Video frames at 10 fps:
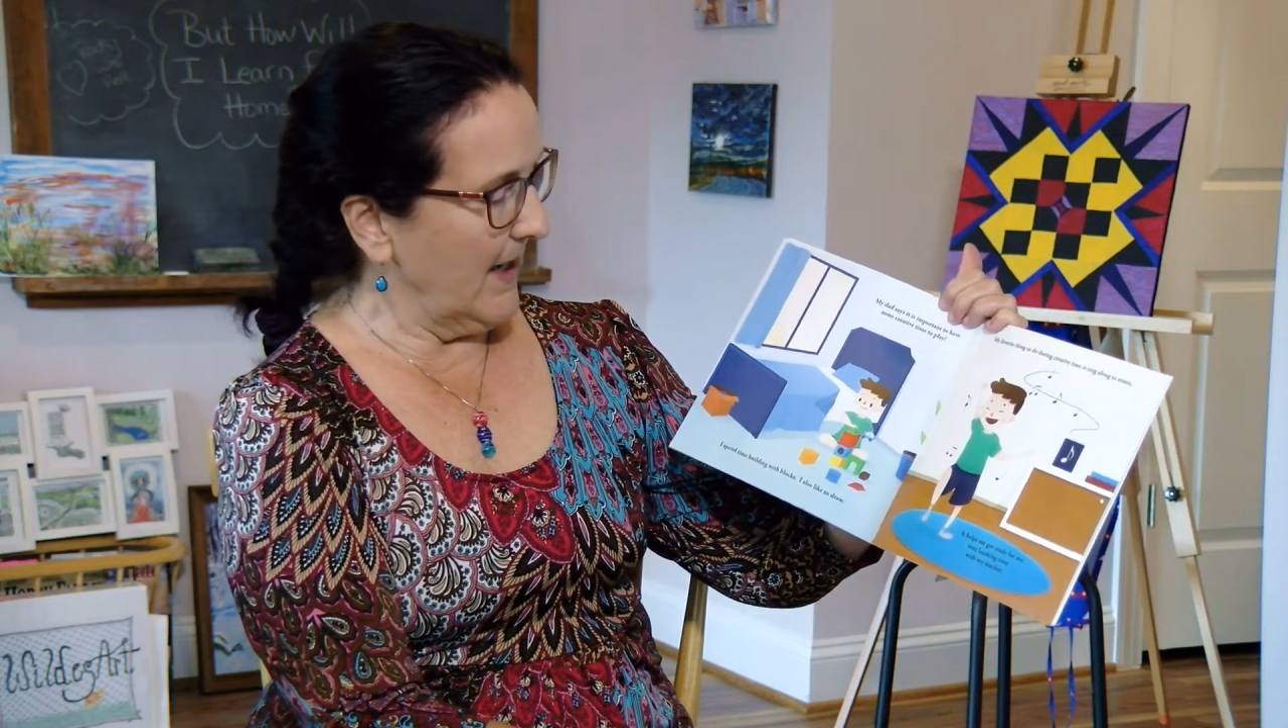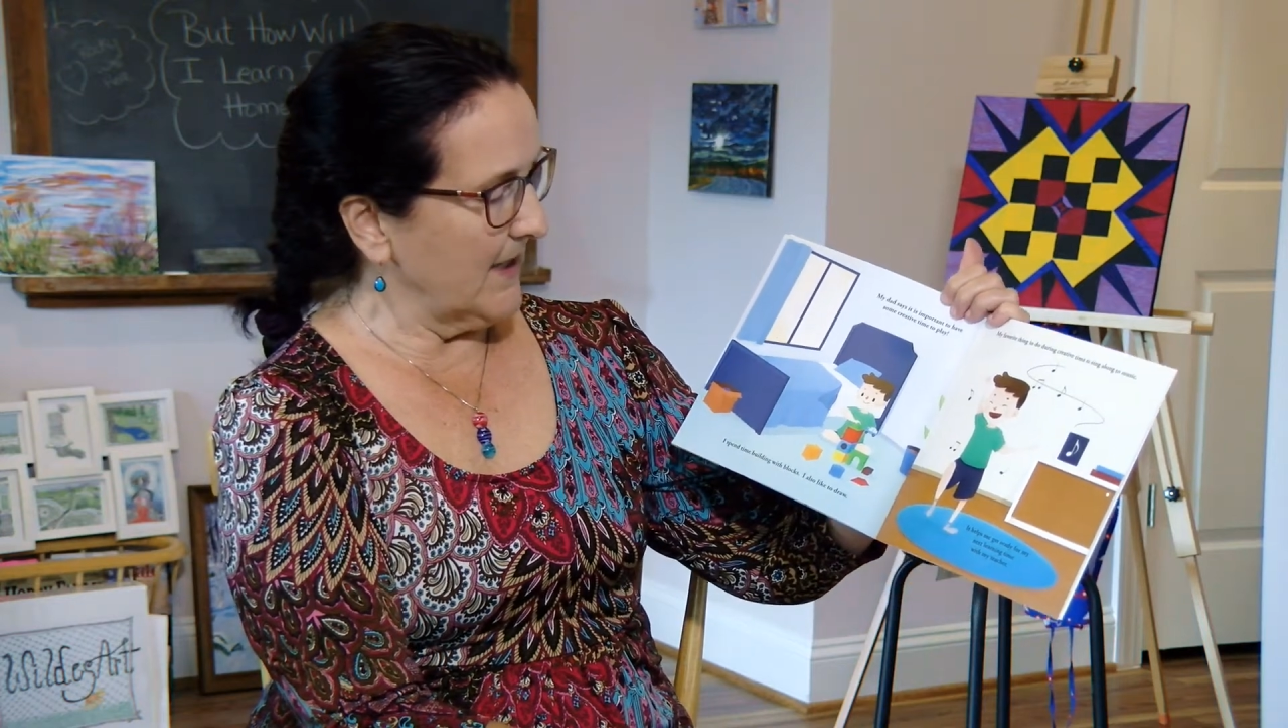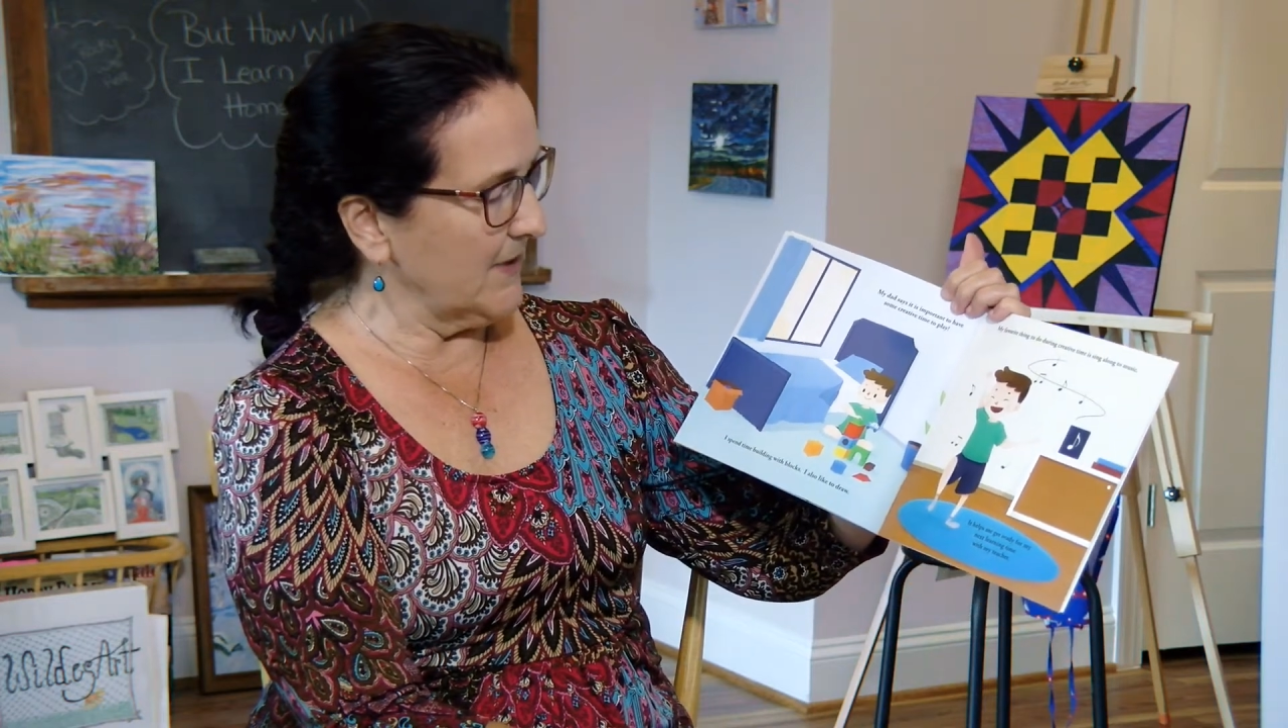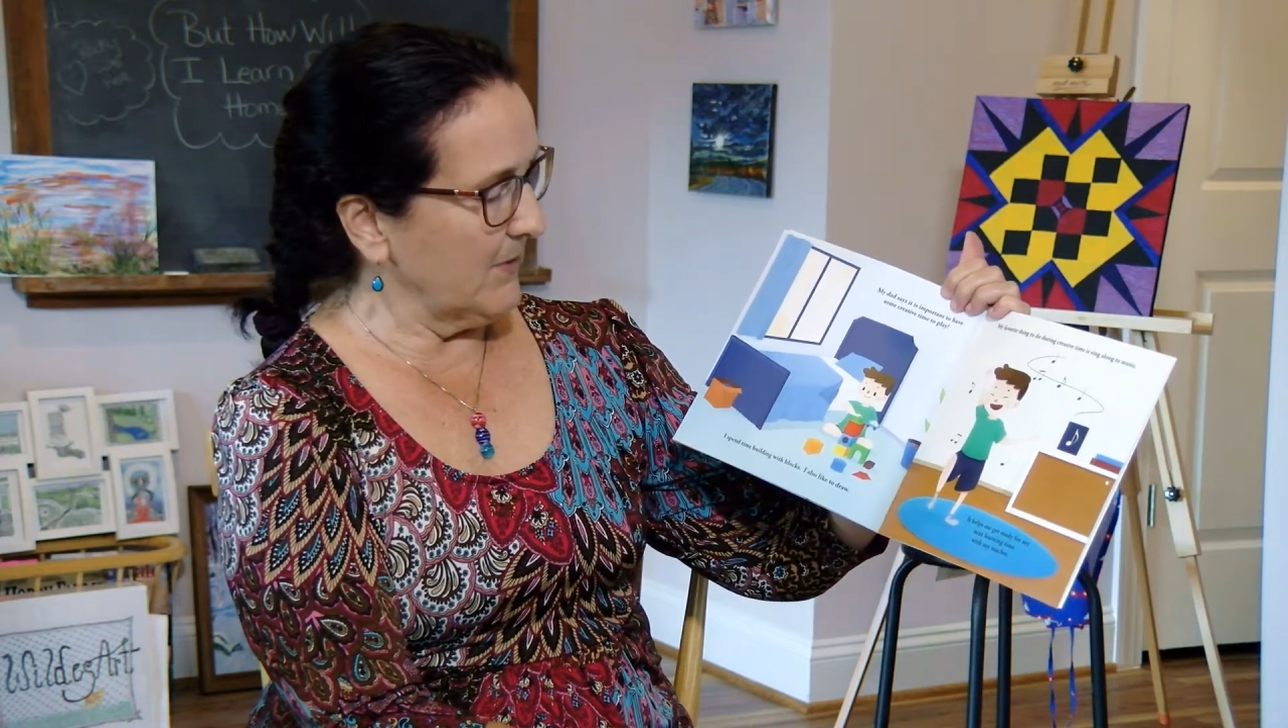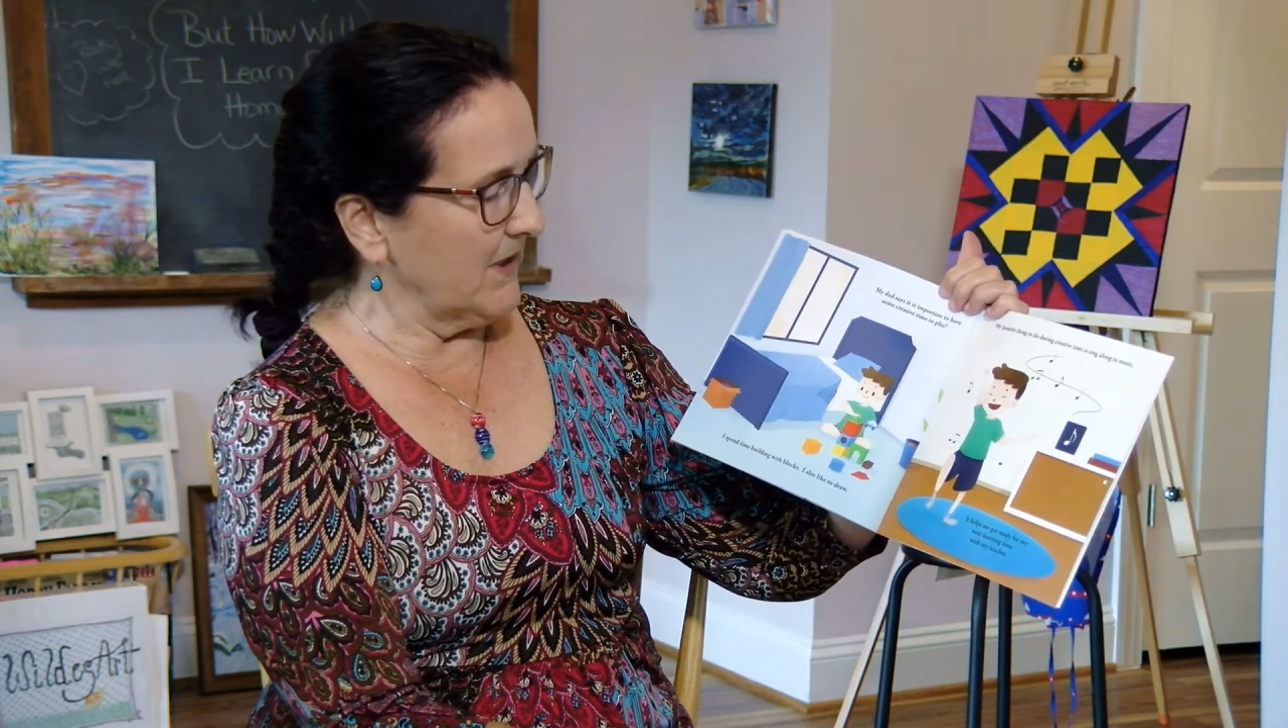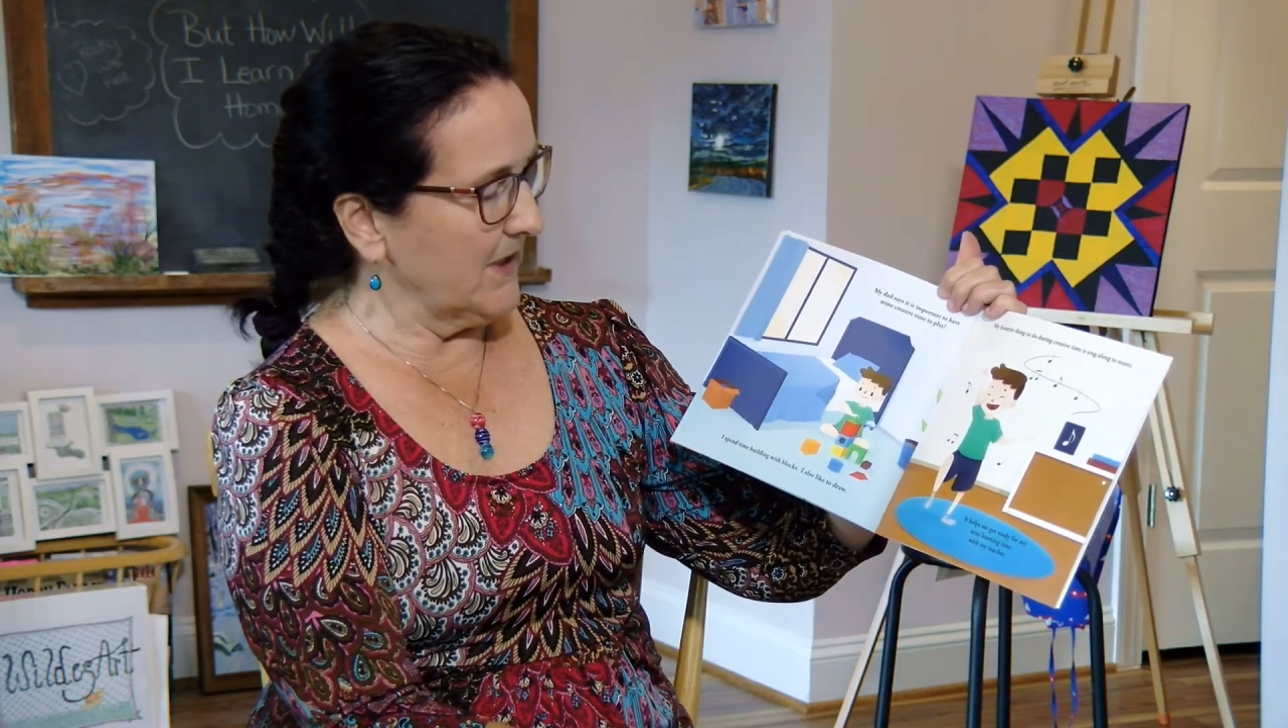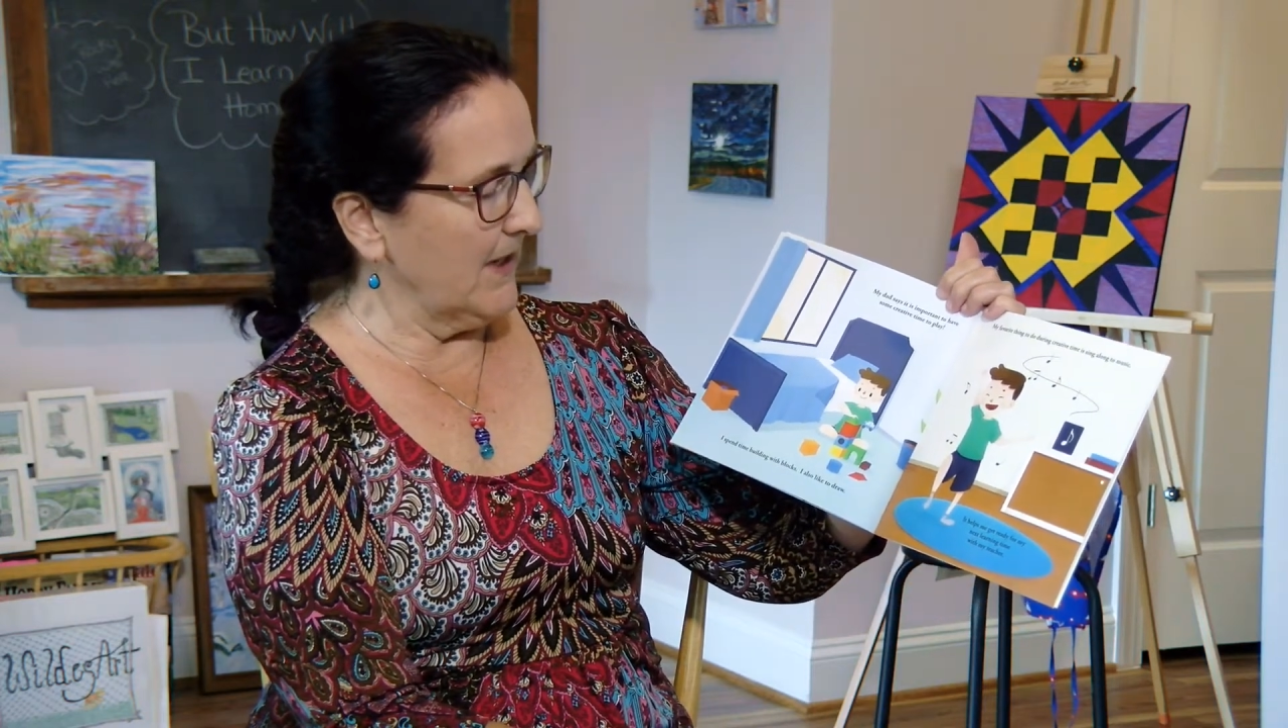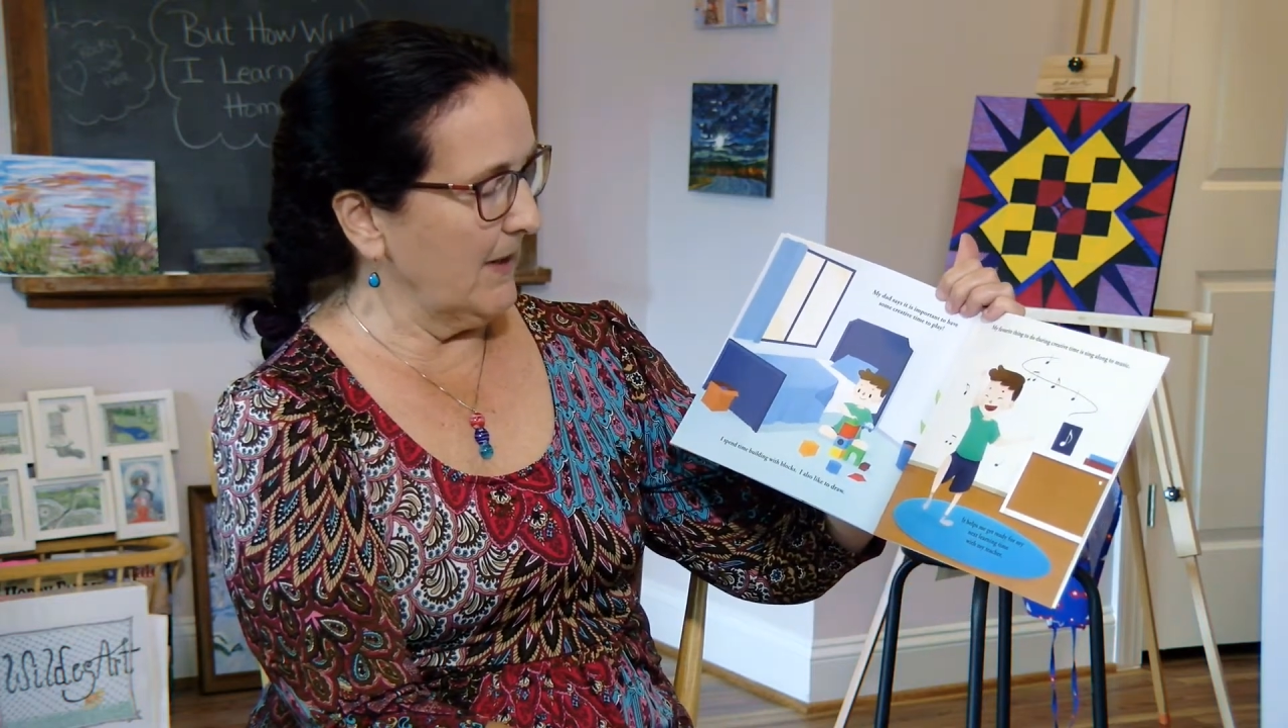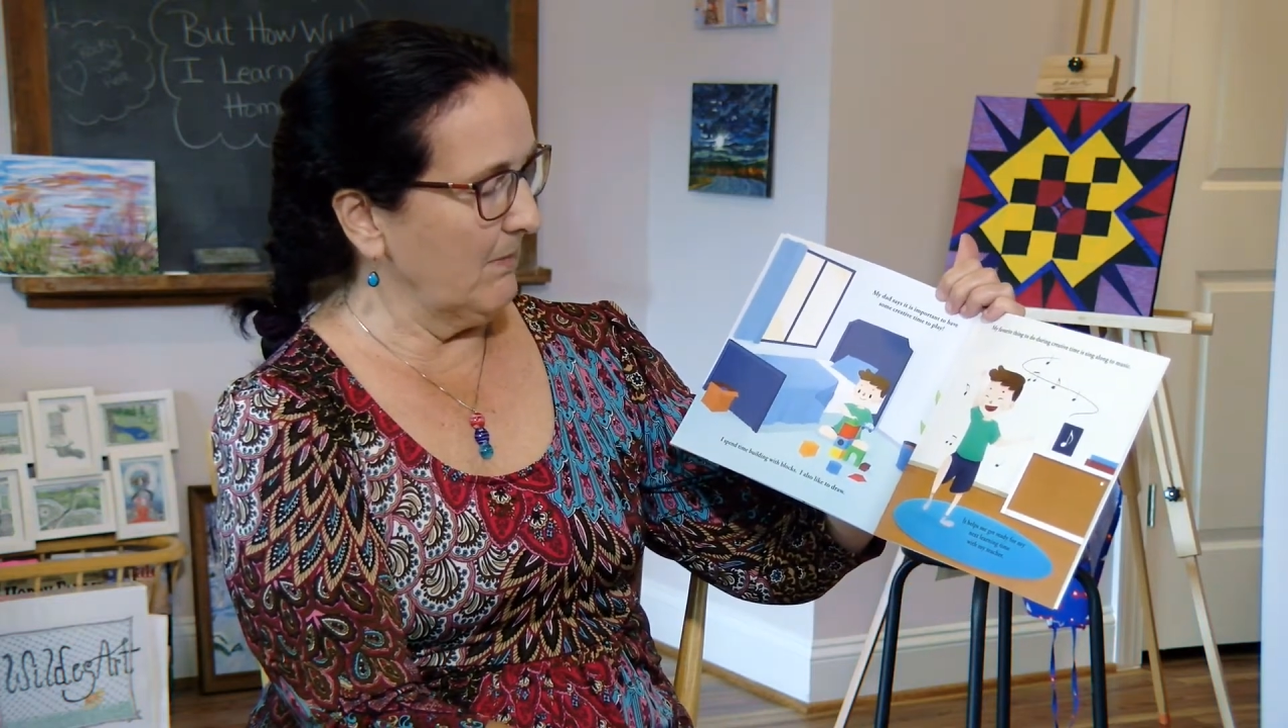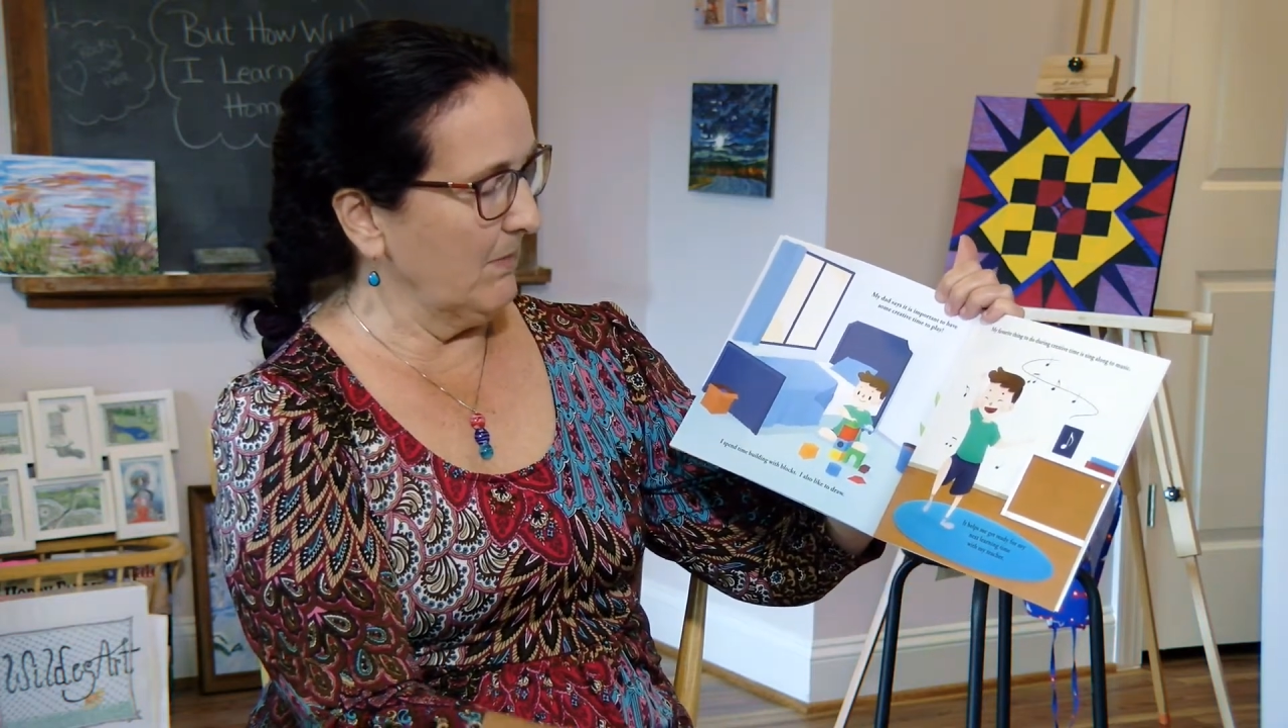I spend
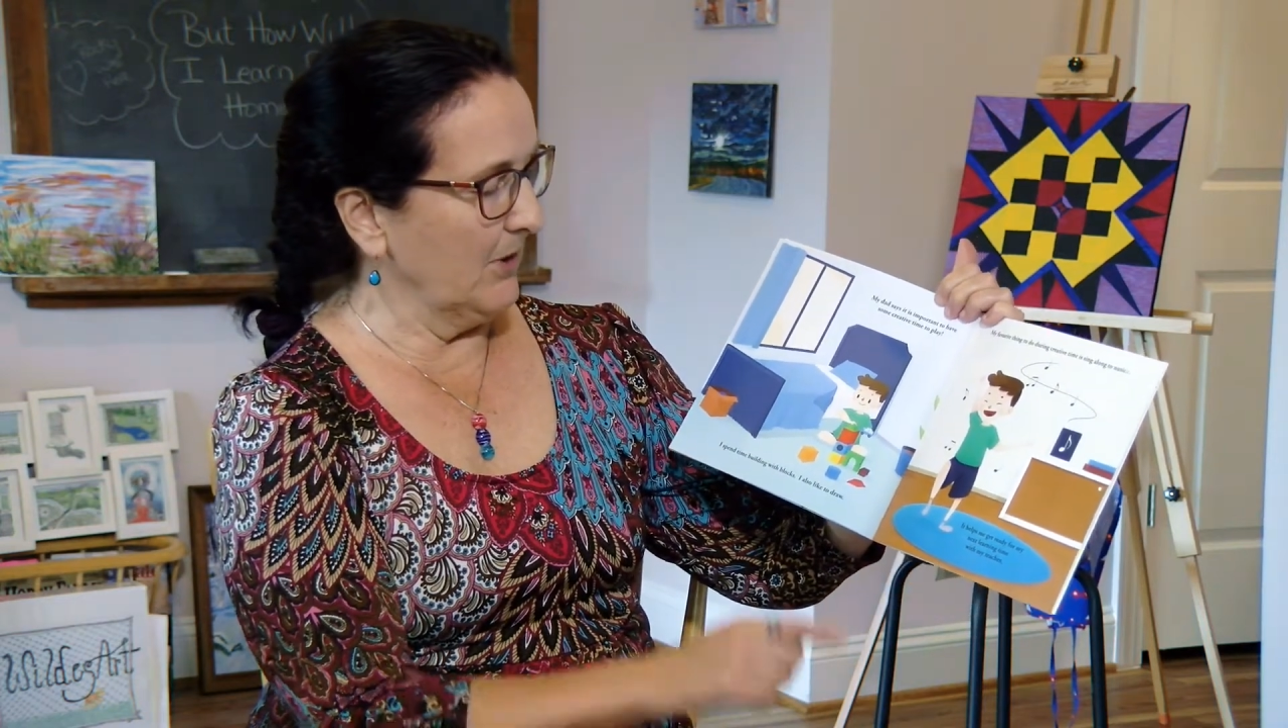time